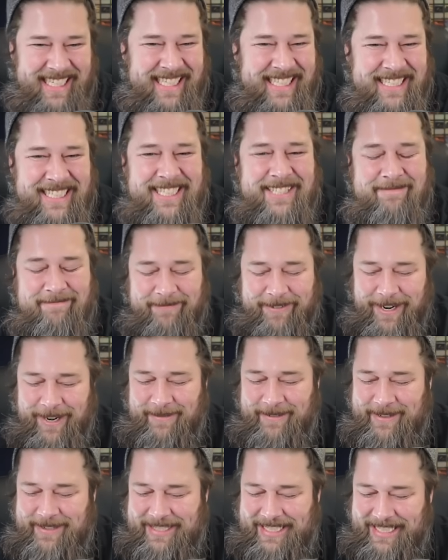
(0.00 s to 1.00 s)

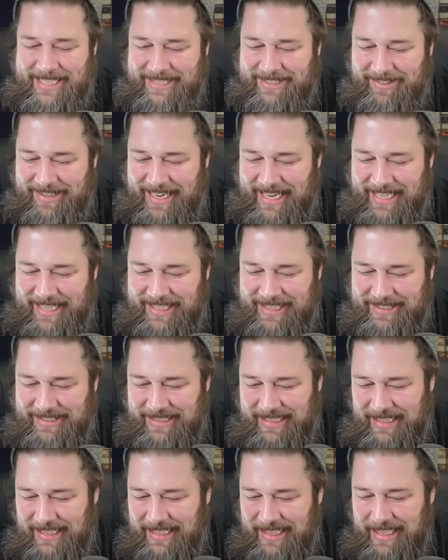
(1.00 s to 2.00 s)
Promo Siege
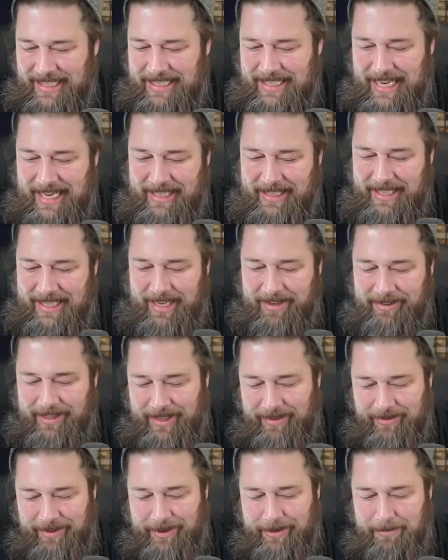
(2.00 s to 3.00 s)
Rhino. Sadly, not
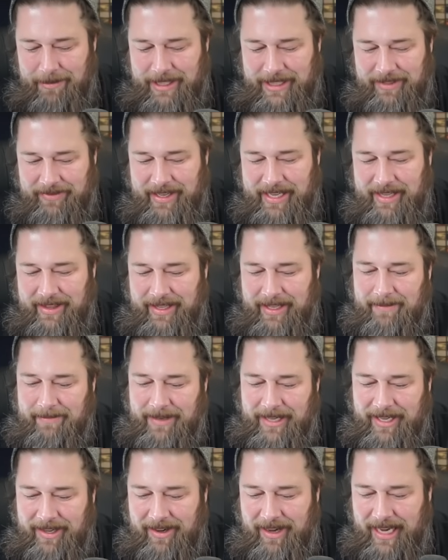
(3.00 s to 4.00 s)
really worth much of anything,
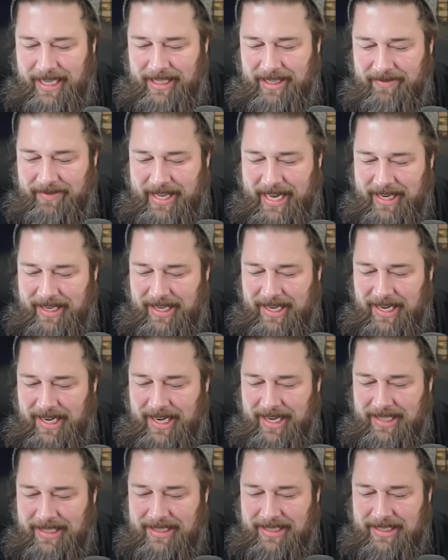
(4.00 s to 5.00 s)
but oh, I love that
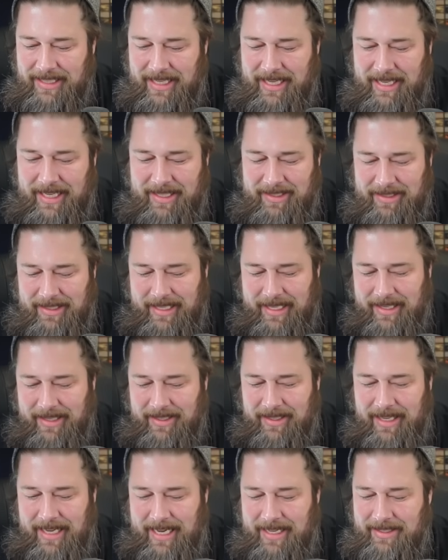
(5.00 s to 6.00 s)
card.
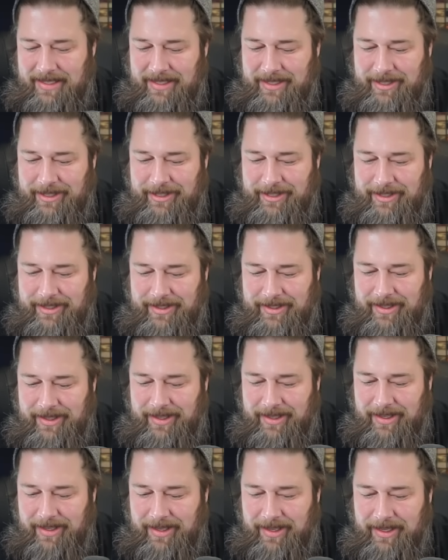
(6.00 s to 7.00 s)
Outland Colossus,
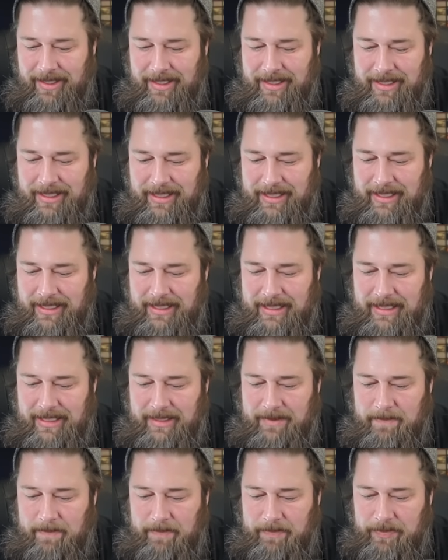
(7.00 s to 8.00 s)
sure.
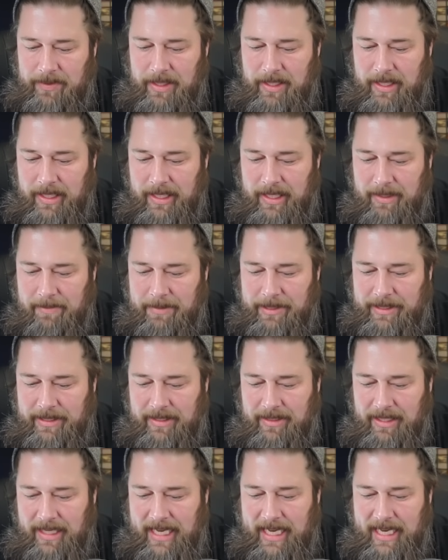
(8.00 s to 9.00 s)
A bunch
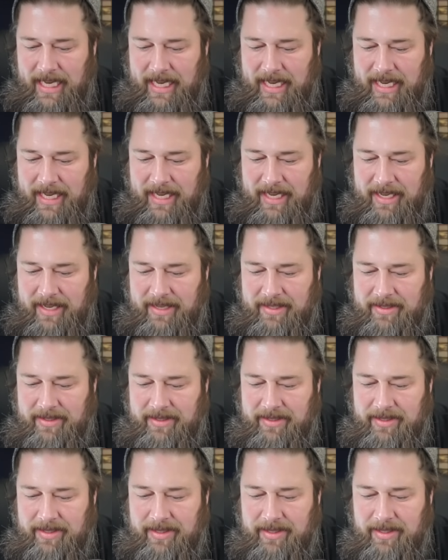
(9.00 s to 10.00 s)
of
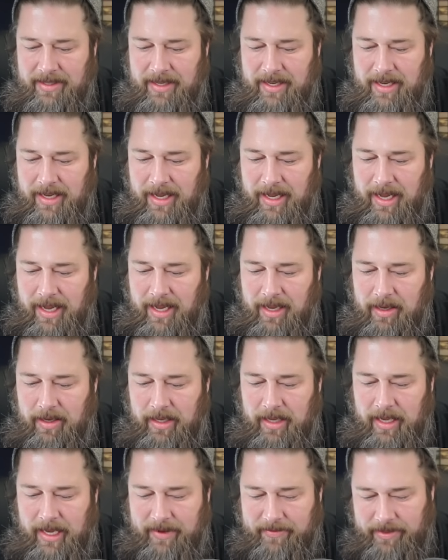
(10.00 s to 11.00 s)
lands.
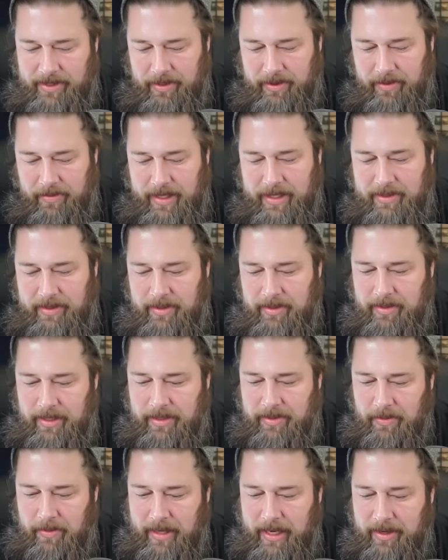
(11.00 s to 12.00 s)
Avatar the Resolute,
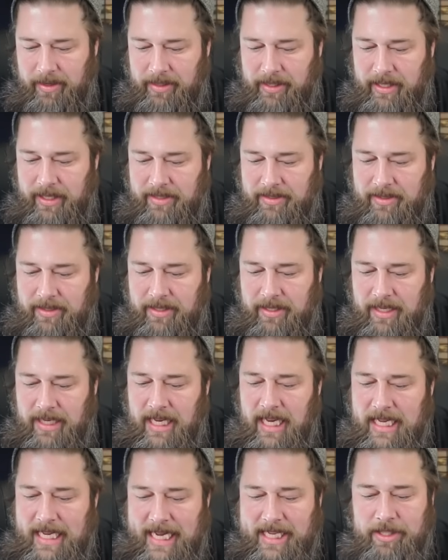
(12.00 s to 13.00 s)
that's a rare at least.
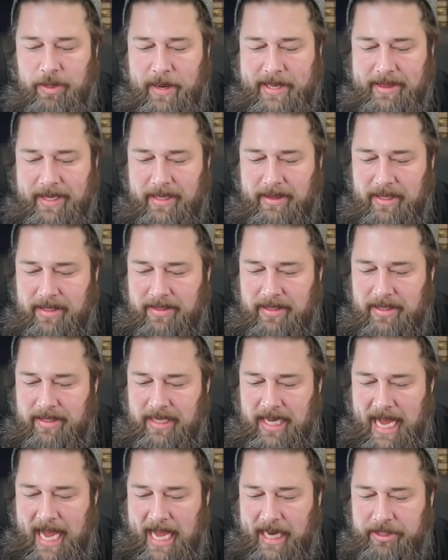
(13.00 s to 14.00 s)
Yeah, so I think this
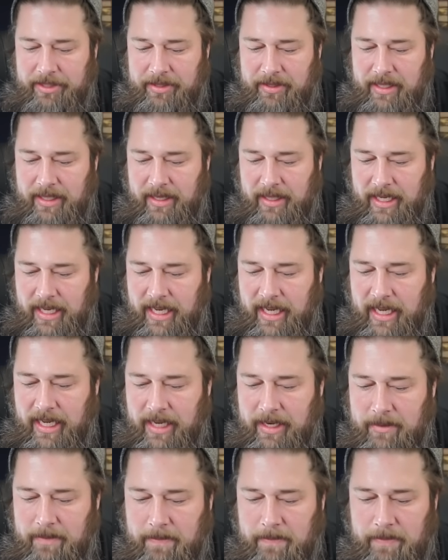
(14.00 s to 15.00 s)
is actually
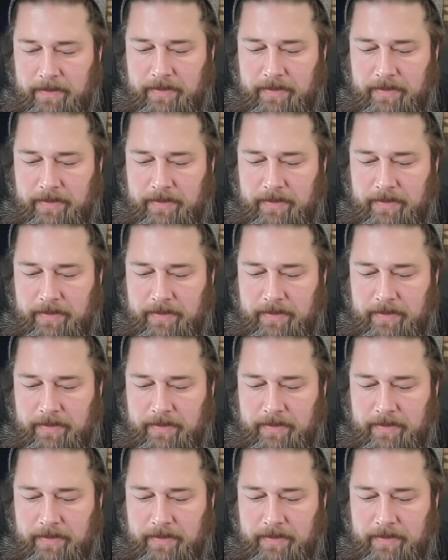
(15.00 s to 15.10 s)
the